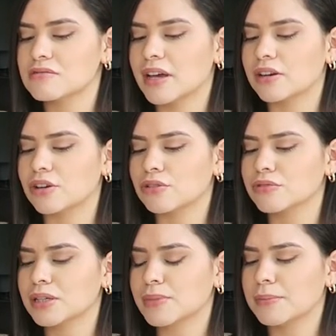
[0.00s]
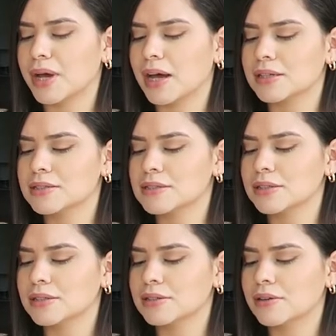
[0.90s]
I don't know, like my back
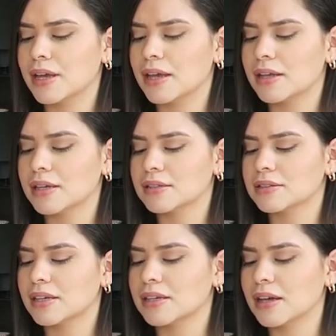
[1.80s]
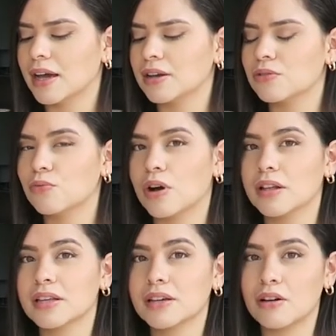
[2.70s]
doesn't look great, and like I didn't
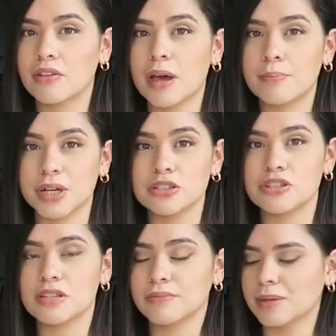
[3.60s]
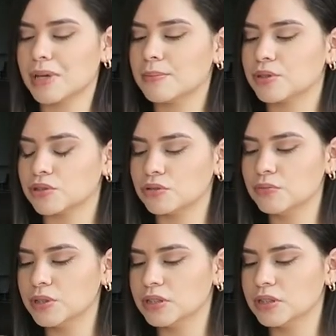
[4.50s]
want like all that bunching by my boob.